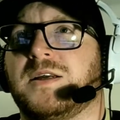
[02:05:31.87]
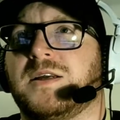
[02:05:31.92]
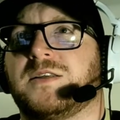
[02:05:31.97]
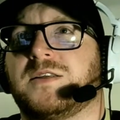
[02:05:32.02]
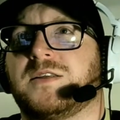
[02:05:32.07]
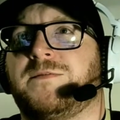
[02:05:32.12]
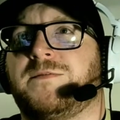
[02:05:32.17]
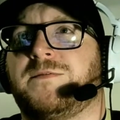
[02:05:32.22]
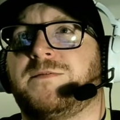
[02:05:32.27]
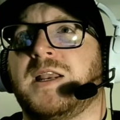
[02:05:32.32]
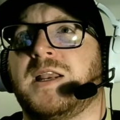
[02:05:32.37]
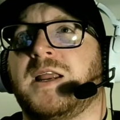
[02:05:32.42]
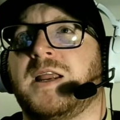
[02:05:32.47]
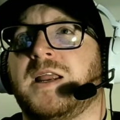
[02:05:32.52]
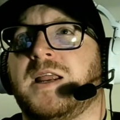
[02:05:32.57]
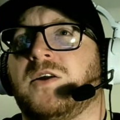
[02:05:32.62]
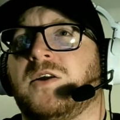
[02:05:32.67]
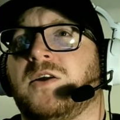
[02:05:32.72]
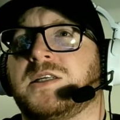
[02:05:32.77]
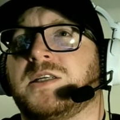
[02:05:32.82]
in Ollie
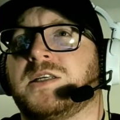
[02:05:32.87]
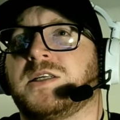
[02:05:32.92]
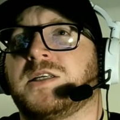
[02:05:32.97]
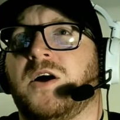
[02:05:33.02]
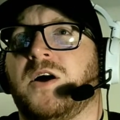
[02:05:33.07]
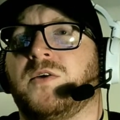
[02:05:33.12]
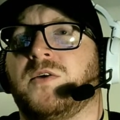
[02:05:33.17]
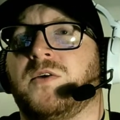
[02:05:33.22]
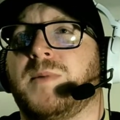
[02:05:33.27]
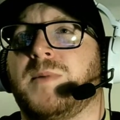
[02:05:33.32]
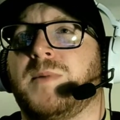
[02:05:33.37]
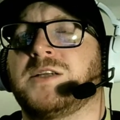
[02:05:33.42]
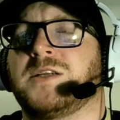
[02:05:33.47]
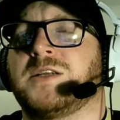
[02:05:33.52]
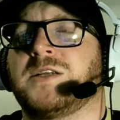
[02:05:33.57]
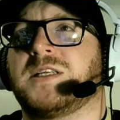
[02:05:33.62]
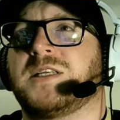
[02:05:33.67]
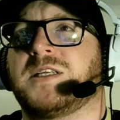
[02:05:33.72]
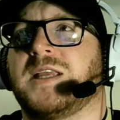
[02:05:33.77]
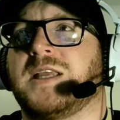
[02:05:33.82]
Son, who manages to get on
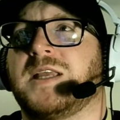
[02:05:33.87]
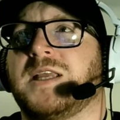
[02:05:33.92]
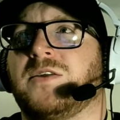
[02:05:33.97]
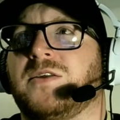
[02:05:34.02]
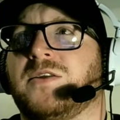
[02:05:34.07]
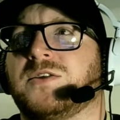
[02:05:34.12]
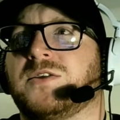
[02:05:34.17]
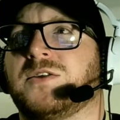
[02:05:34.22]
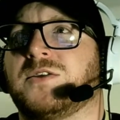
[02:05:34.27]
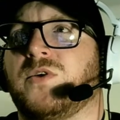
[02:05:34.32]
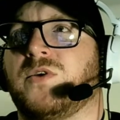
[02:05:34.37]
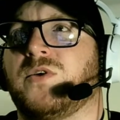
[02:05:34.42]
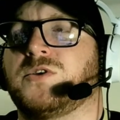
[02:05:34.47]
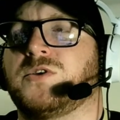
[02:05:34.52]
the score sheet